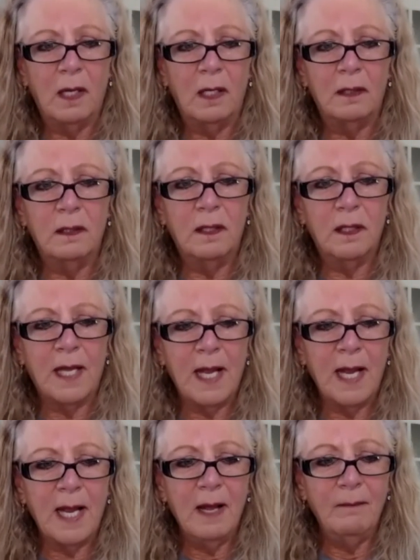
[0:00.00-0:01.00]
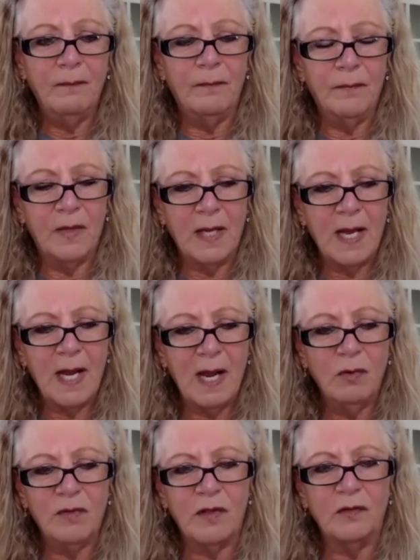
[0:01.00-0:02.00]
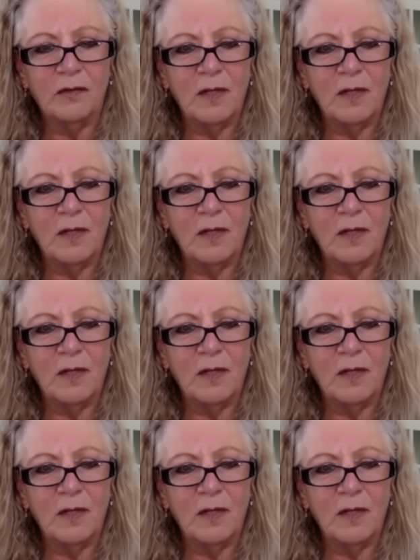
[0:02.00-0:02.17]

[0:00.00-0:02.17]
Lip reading: the camera that's